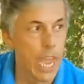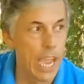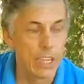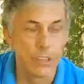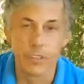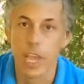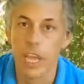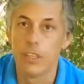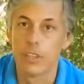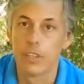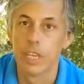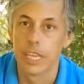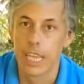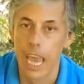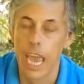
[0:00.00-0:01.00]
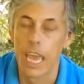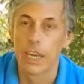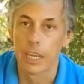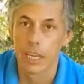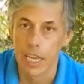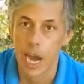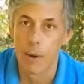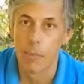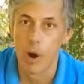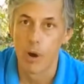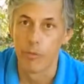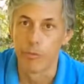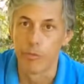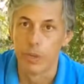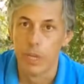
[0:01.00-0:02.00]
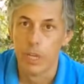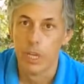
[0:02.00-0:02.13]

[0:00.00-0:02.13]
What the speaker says: axe heads can come off.